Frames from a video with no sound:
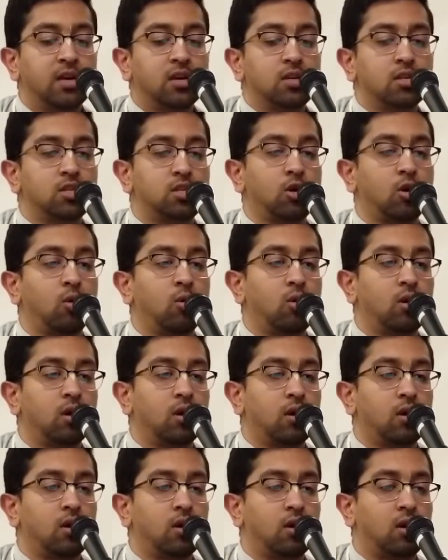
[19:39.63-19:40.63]
So
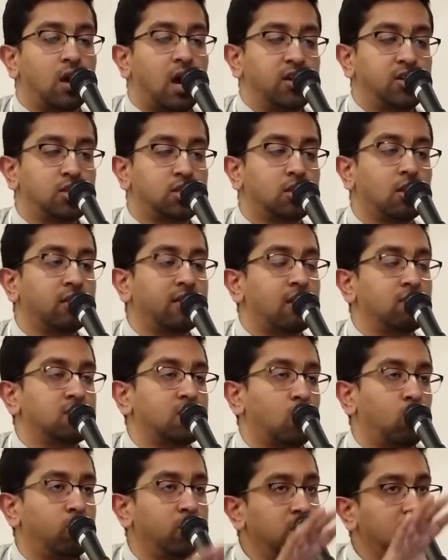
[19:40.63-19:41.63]
I just thought that was a
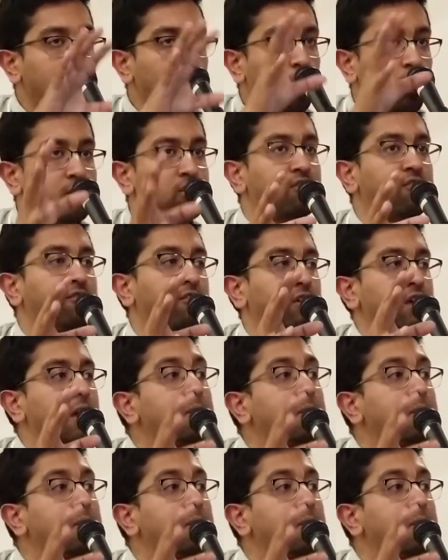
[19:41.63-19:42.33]
really wonderful